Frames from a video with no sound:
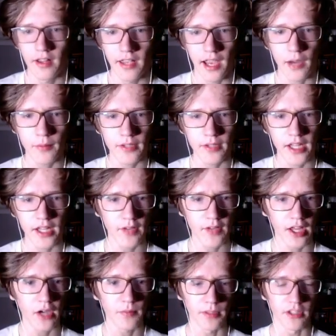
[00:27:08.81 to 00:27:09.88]
How would that even
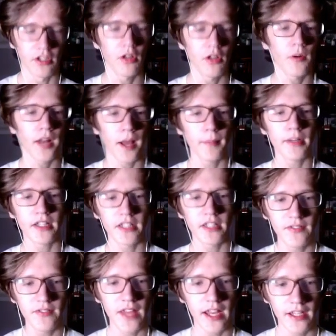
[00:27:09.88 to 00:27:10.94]
help me? You know what? I'm going to
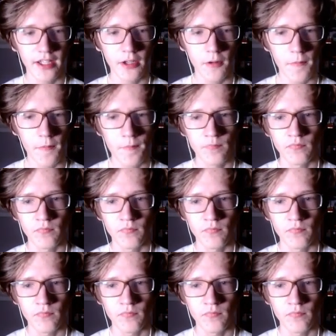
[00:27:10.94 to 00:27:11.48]
leave that here,